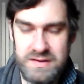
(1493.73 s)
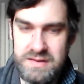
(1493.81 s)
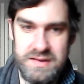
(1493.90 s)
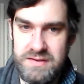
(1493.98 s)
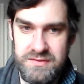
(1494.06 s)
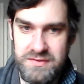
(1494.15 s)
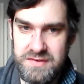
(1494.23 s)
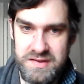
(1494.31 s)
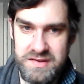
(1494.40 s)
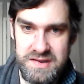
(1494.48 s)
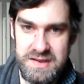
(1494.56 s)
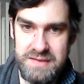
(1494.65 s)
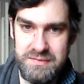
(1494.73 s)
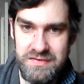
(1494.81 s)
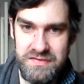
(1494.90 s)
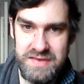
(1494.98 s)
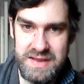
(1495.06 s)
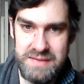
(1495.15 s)
And there was a scene
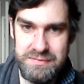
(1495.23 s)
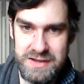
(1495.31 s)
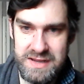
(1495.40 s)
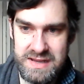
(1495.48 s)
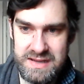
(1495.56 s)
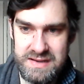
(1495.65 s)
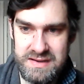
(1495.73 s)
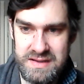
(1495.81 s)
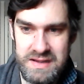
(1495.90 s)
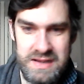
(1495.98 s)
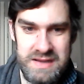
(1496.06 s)
with Debbie and